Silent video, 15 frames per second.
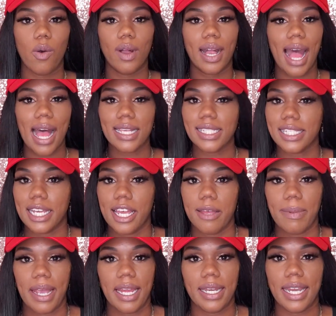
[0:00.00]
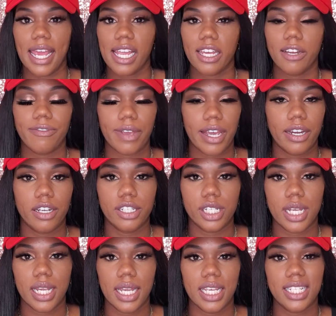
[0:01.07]
gossip and negative
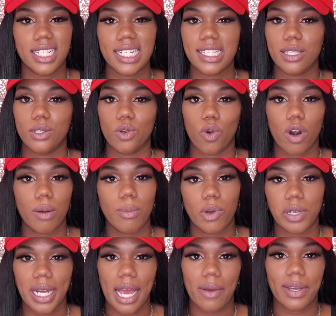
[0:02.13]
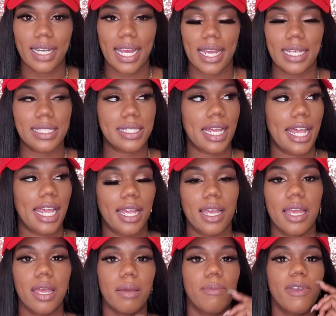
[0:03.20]
energy is just normal nowadays.
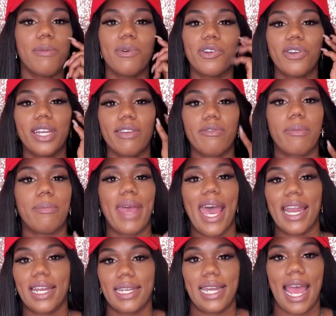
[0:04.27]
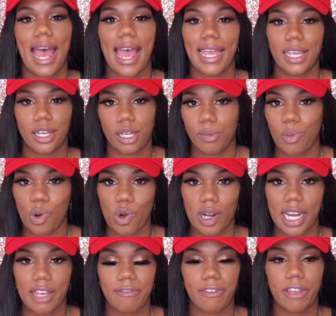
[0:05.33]
People don't even bat an eye anymore
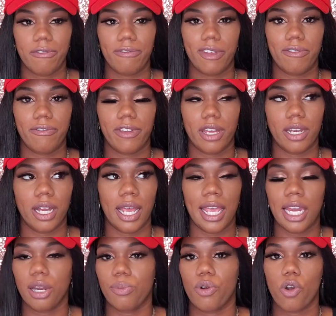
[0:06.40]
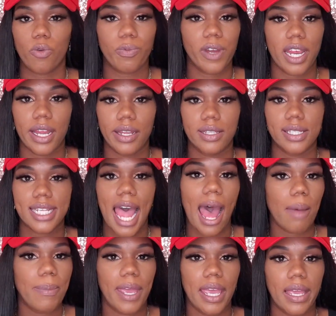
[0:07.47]
if an inappropriate
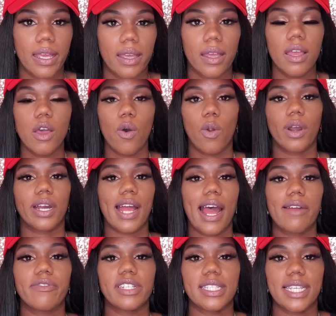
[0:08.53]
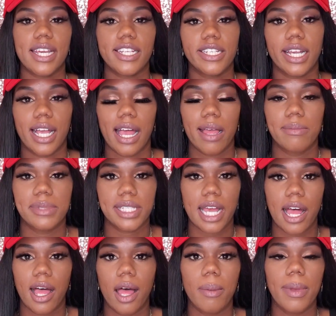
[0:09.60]
topic or conversation comes
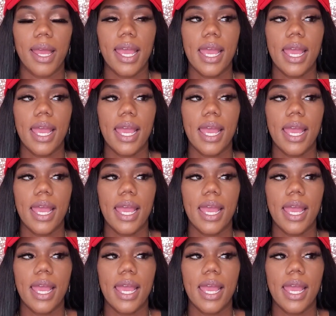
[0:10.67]
up.